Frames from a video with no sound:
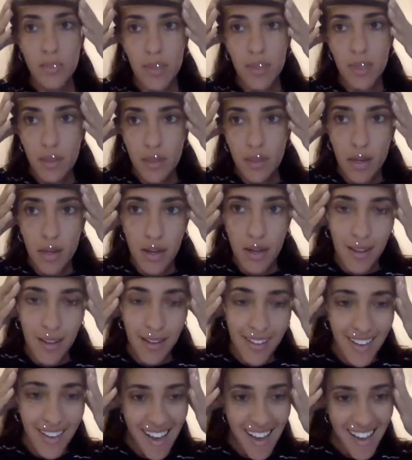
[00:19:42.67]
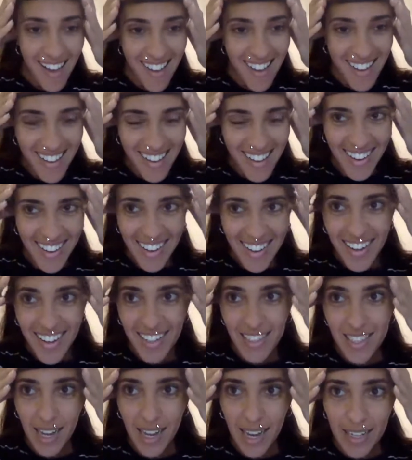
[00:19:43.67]
bit
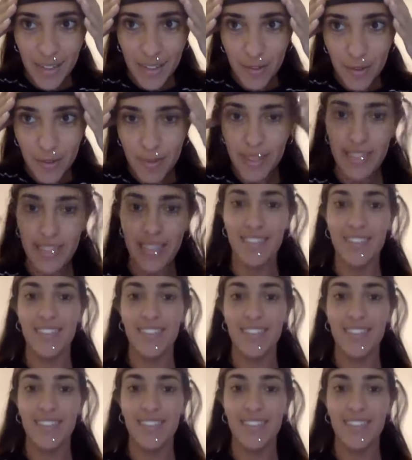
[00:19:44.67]
exciting for me.